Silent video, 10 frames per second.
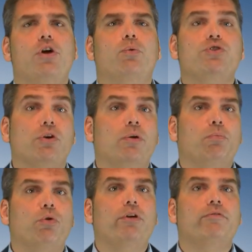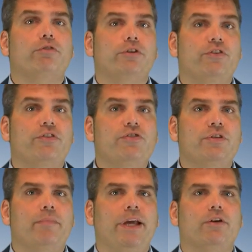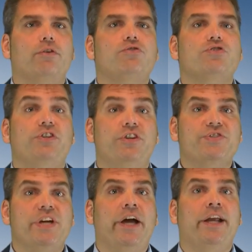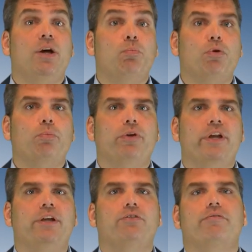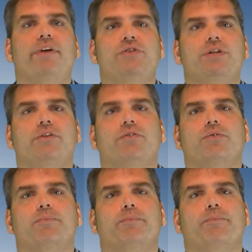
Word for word: which are important for decision makers to design appropriate interventions.